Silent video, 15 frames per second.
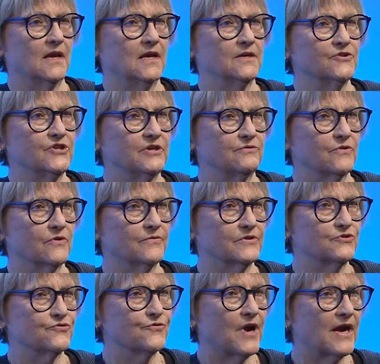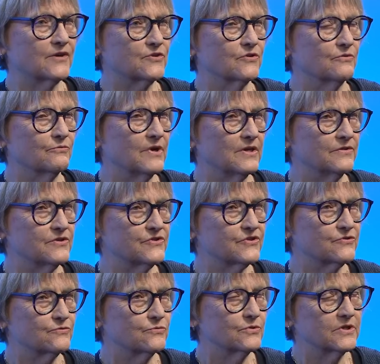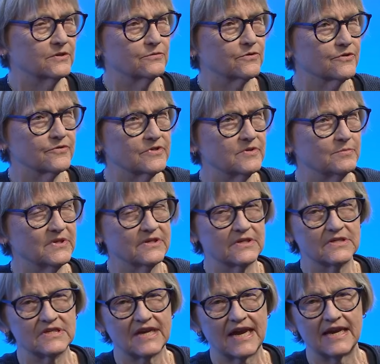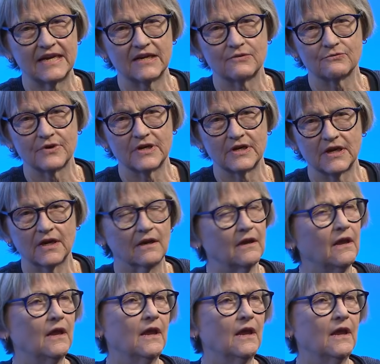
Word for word: And she drove a tractor around the school in order to build a skating rink.